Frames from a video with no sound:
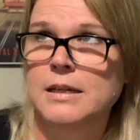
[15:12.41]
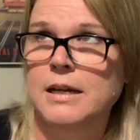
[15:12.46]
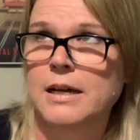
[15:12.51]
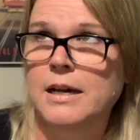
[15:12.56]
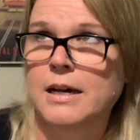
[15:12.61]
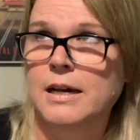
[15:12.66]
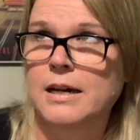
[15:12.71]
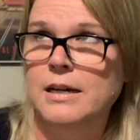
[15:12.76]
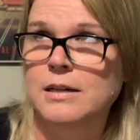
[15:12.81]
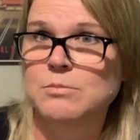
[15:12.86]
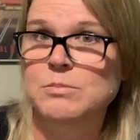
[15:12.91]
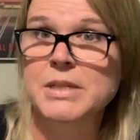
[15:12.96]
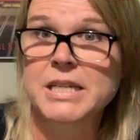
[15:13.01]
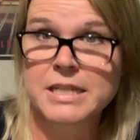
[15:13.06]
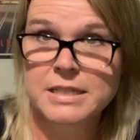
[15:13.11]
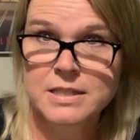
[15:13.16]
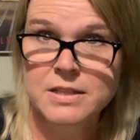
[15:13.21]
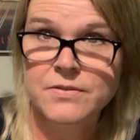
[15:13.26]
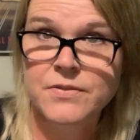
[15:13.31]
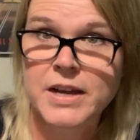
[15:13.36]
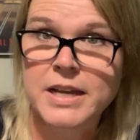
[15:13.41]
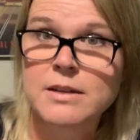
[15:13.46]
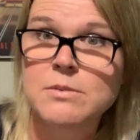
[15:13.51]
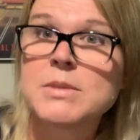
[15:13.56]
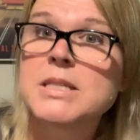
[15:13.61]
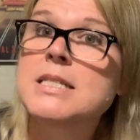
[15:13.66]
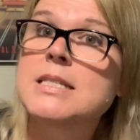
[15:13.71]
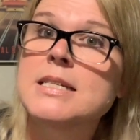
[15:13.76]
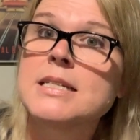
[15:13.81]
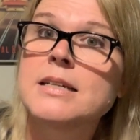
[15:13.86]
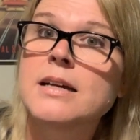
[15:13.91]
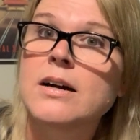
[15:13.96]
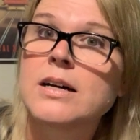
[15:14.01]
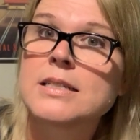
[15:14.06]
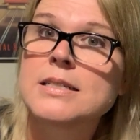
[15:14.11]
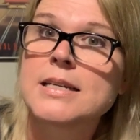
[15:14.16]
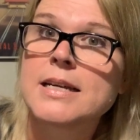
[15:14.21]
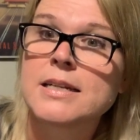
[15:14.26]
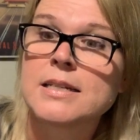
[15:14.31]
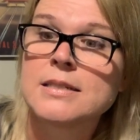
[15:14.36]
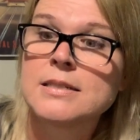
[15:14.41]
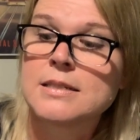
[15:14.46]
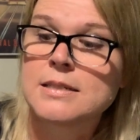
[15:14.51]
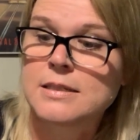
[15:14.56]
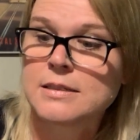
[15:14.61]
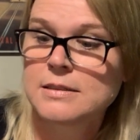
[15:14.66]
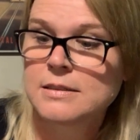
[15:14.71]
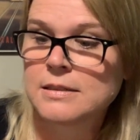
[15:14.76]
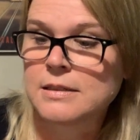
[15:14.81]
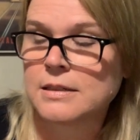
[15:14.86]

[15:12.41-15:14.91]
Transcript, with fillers: um, because of the vitamin C content.